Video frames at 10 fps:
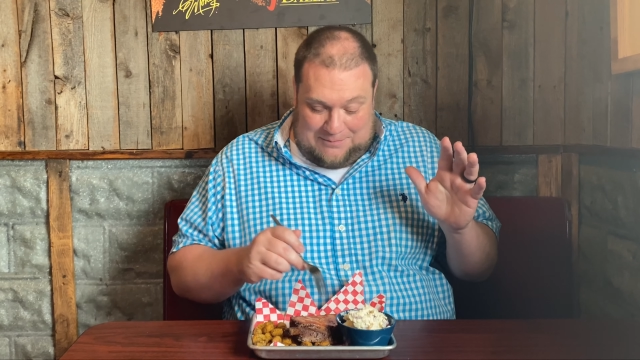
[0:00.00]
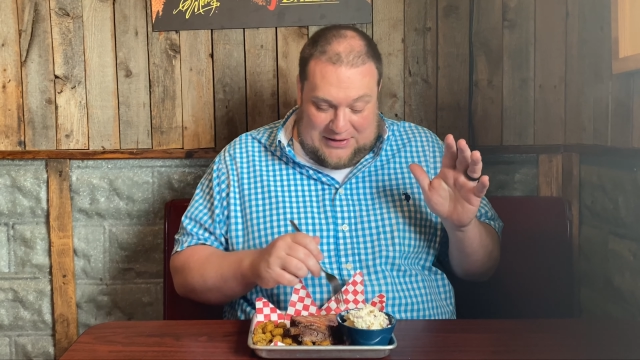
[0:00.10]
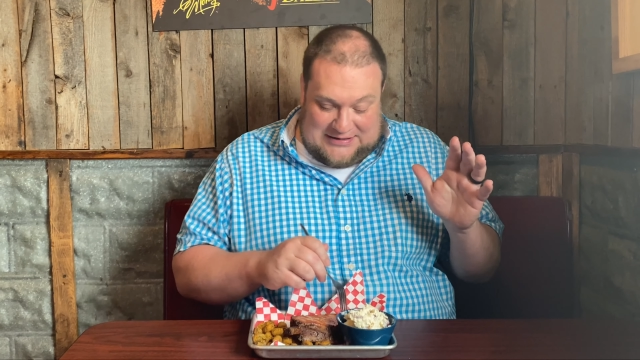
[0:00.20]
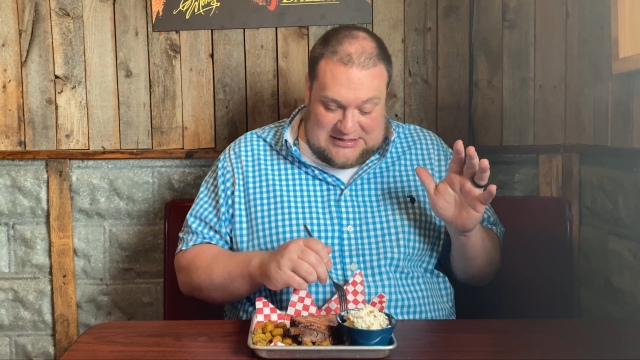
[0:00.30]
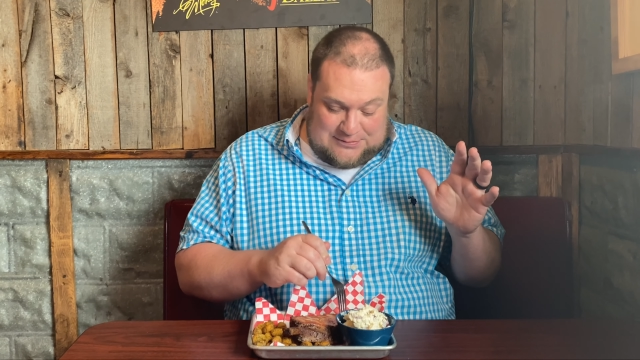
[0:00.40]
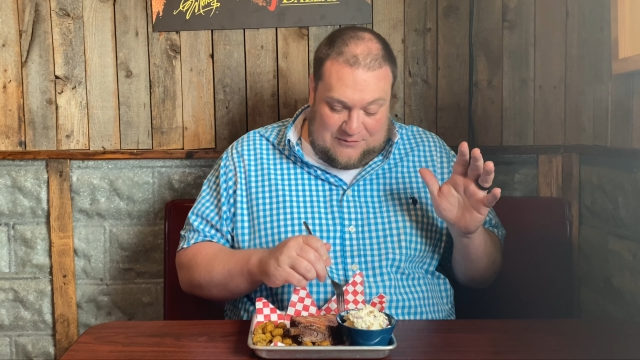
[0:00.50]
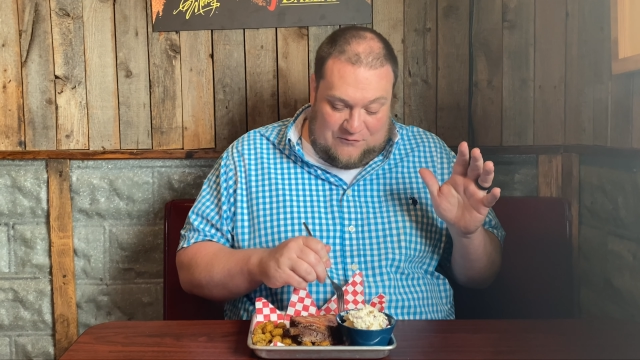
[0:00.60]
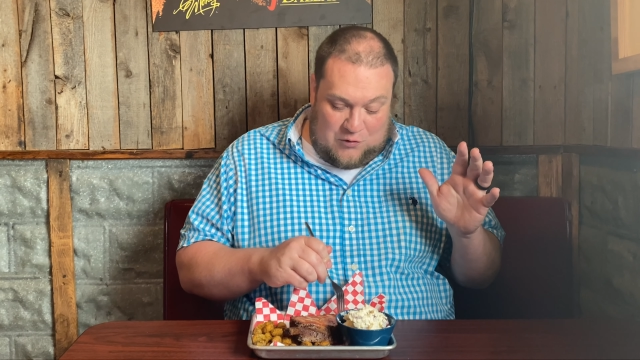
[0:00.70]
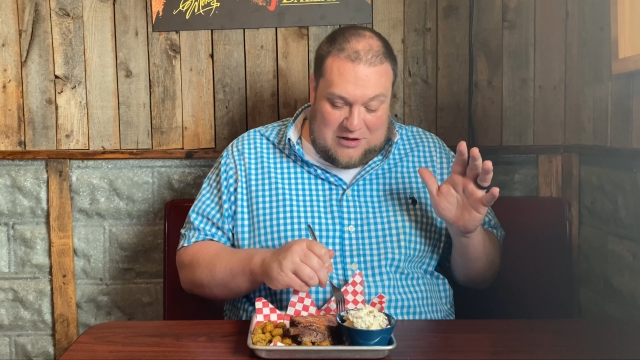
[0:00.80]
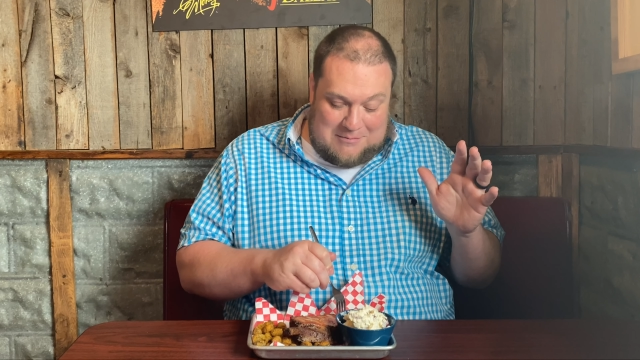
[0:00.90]
like this
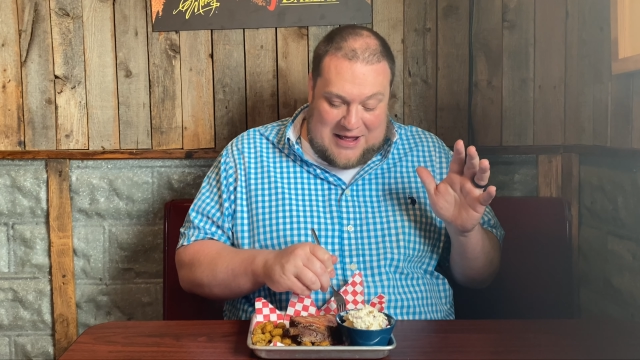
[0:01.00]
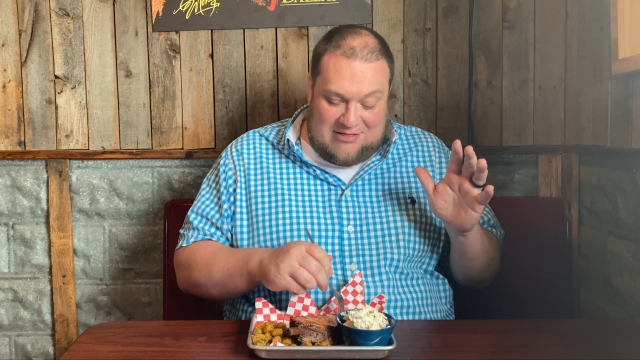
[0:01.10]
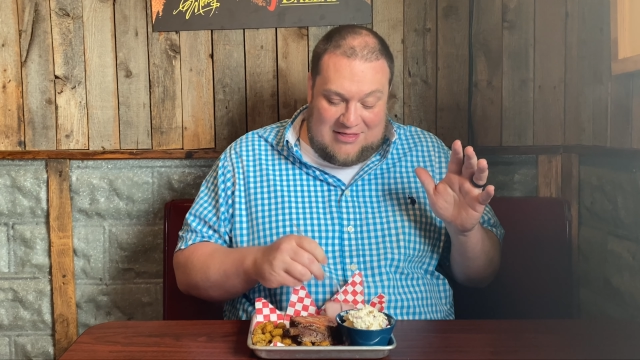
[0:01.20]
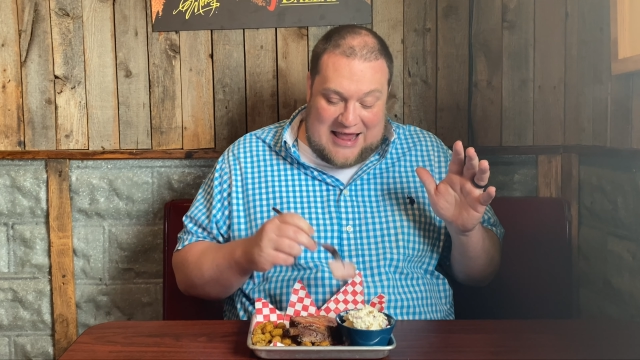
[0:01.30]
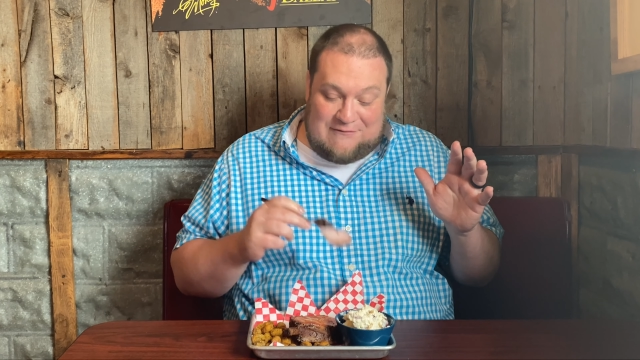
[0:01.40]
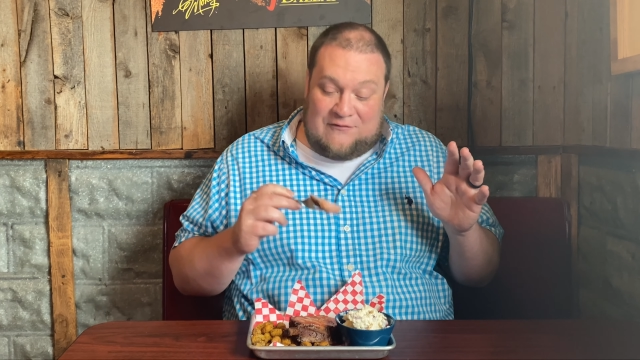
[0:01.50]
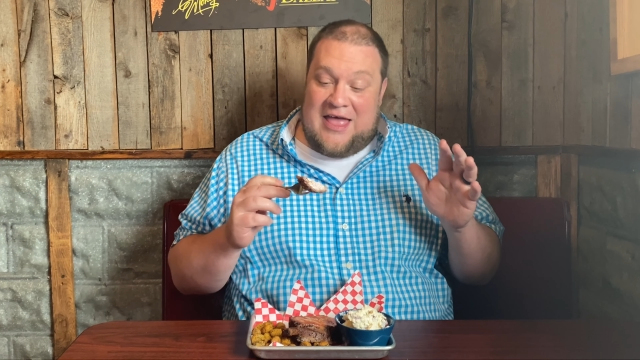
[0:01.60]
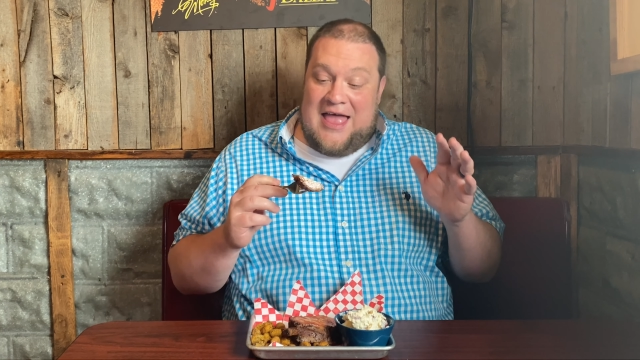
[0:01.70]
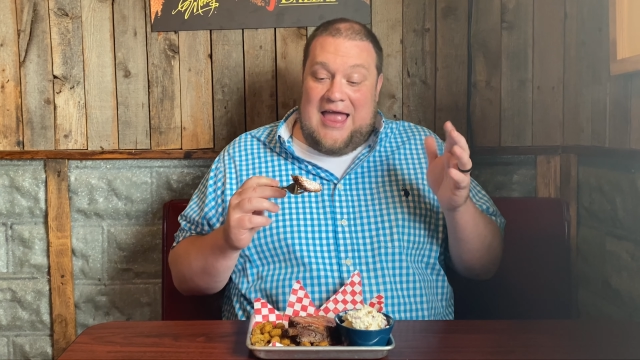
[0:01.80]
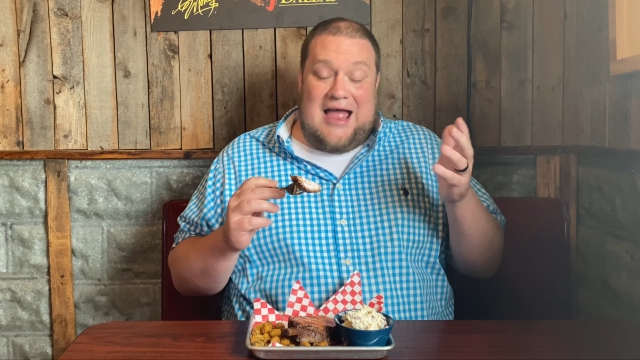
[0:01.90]
before in my life.
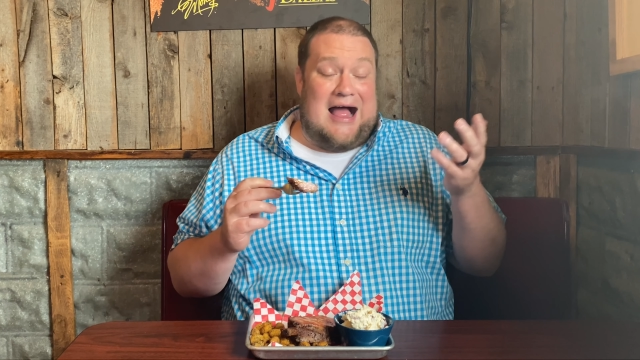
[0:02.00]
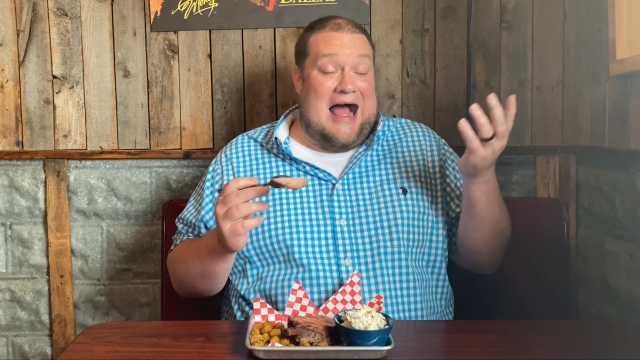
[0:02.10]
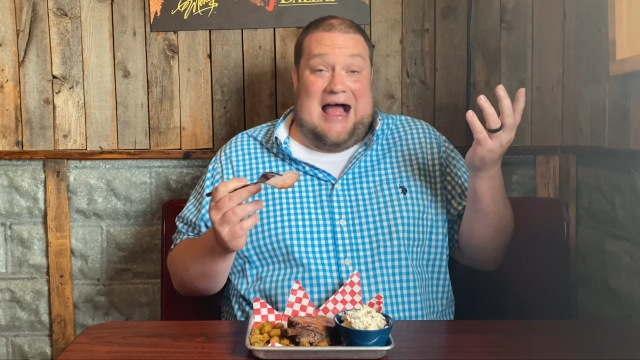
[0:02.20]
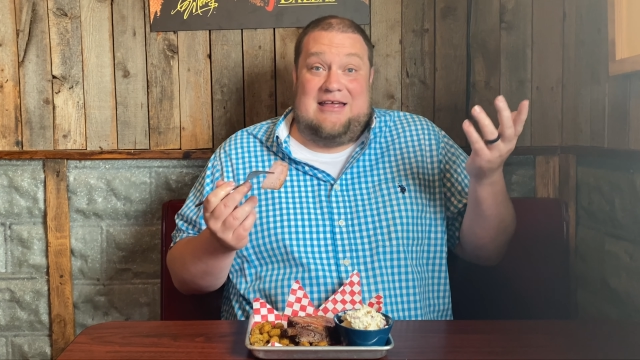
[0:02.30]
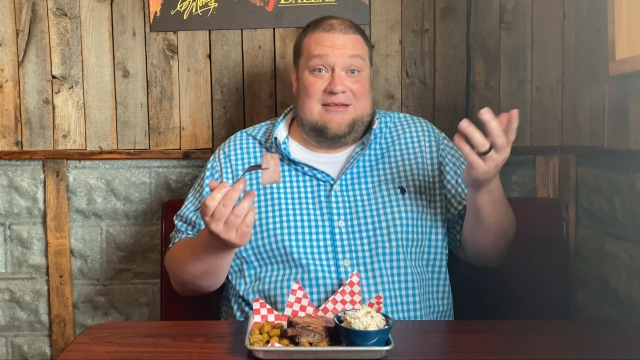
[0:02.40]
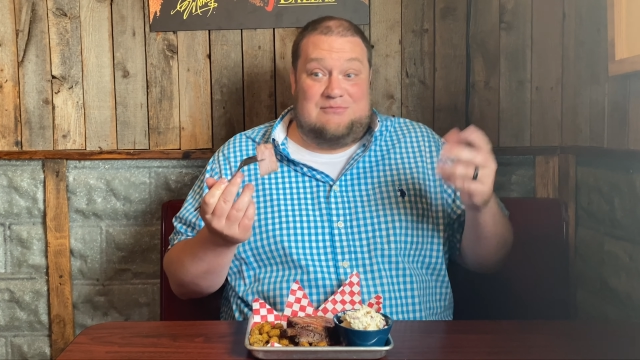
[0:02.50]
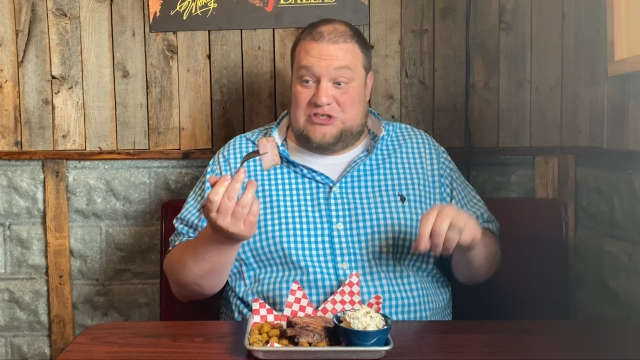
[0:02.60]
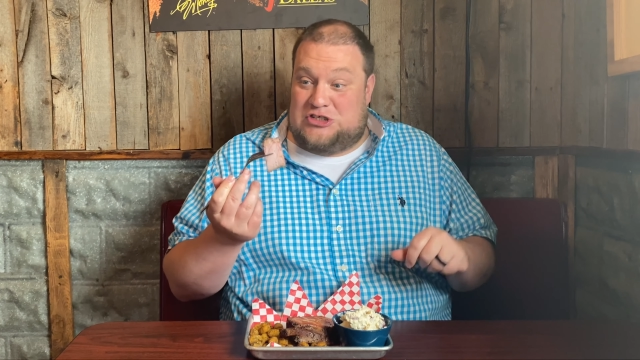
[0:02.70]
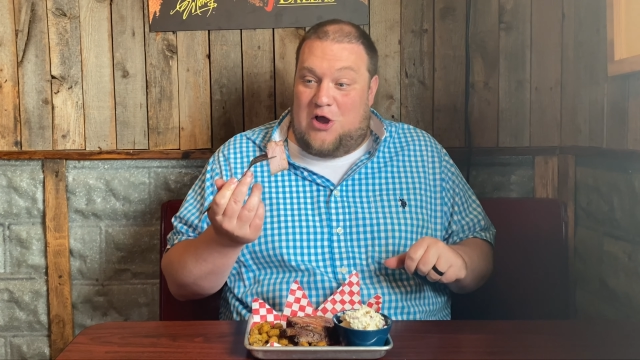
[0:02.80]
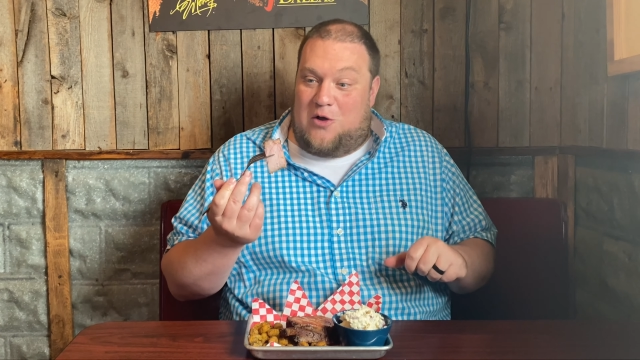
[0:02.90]
I am
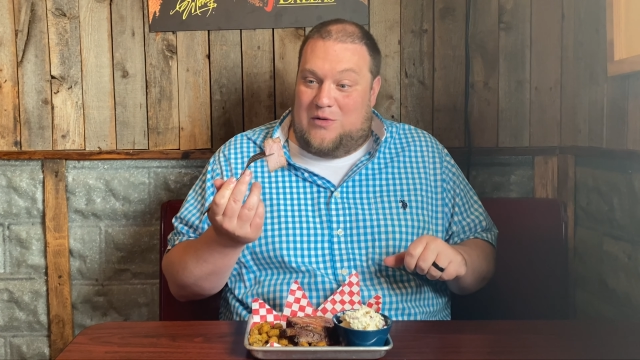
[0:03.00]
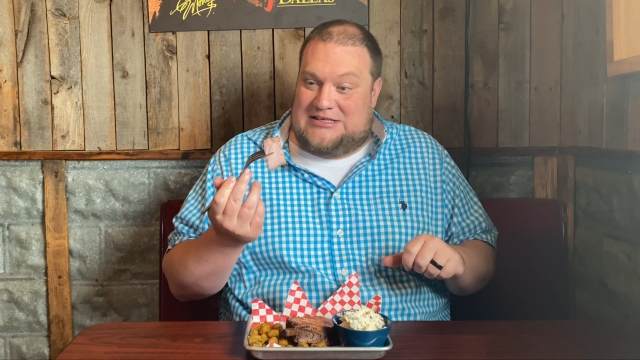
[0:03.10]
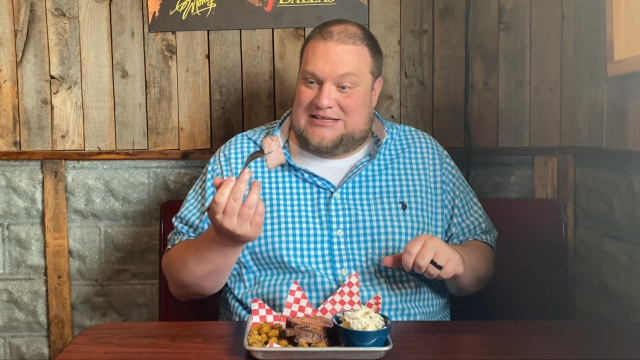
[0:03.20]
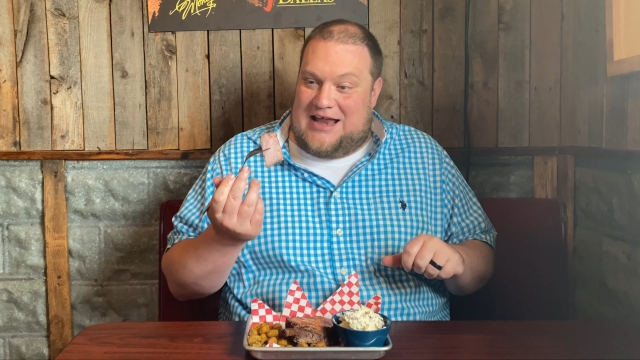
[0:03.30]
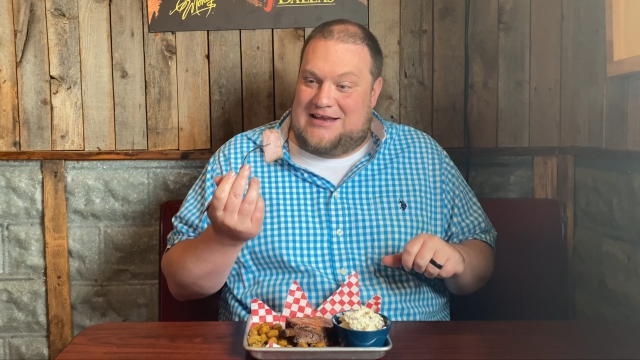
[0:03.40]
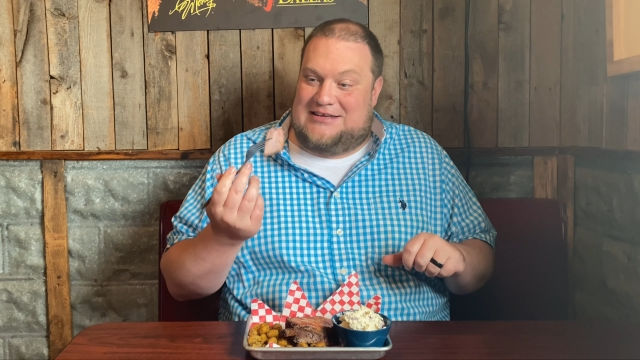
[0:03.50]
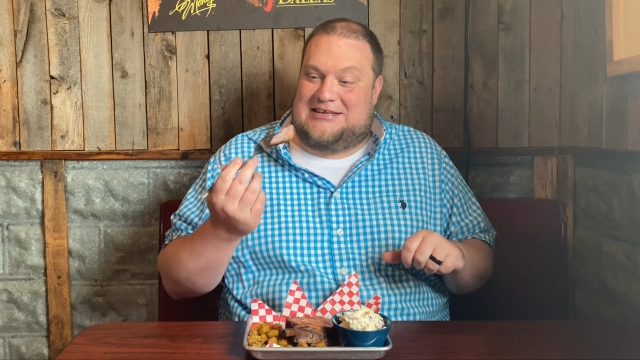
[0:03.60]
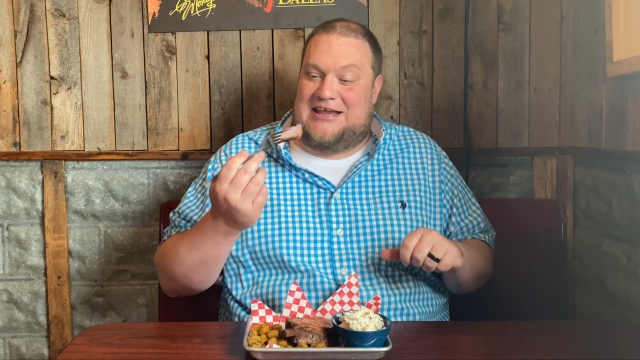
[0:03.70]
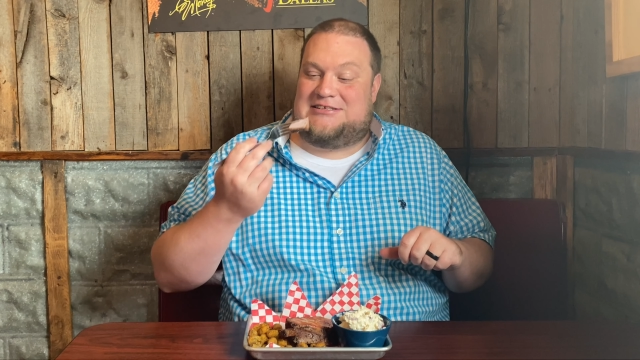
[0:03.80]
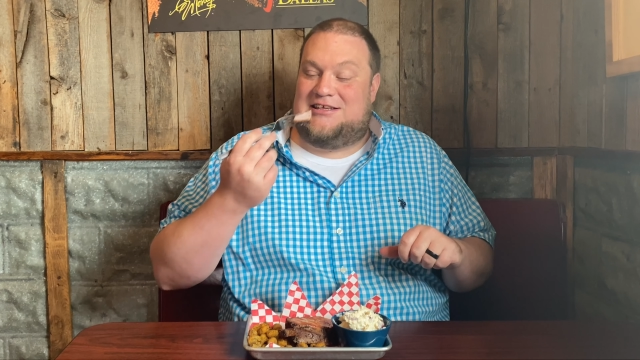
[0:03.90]
so excited to
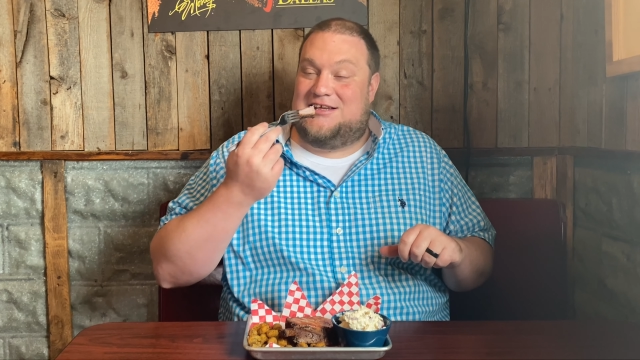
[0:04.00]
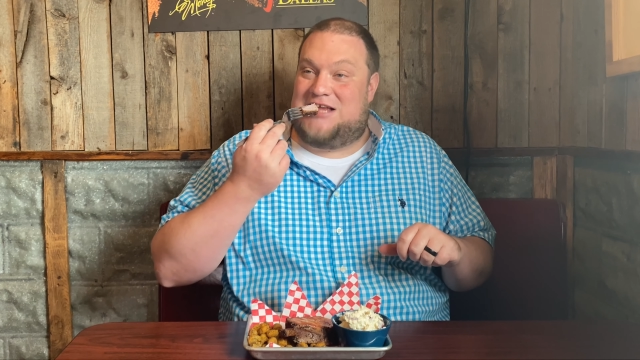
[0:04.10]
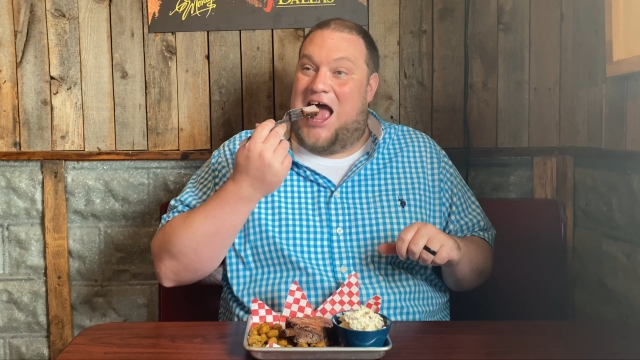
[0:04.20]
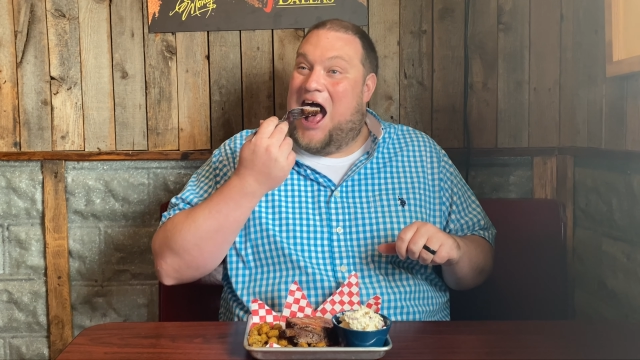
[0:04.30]
taste this.